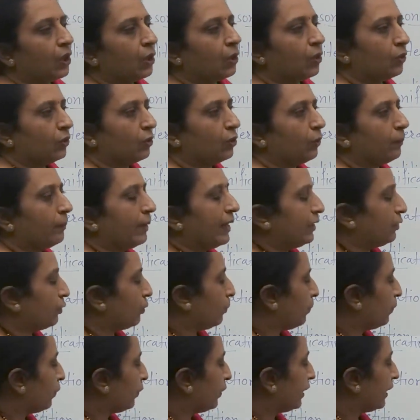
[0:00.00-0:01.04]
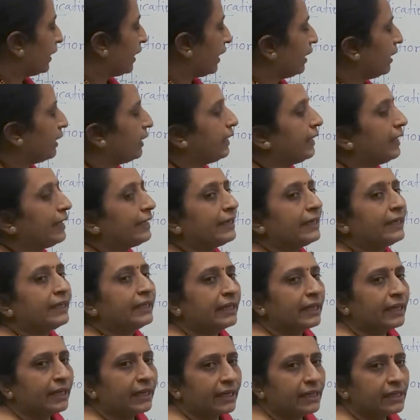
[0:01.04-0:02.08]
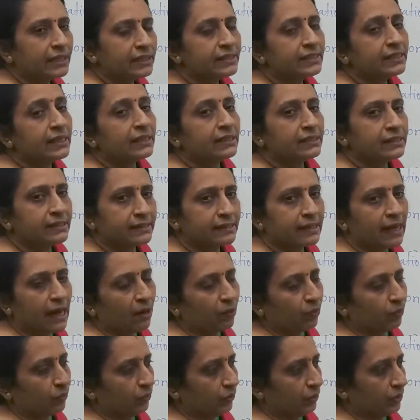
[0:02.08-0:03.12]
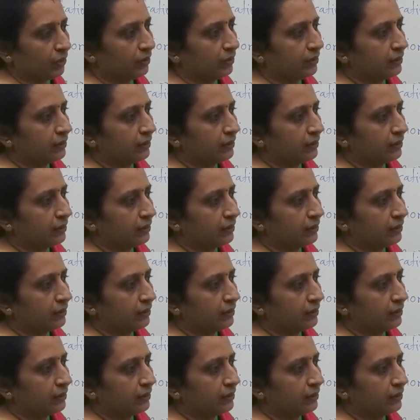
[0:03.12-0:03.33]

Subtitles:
Onomatopoeia, it indicates sound.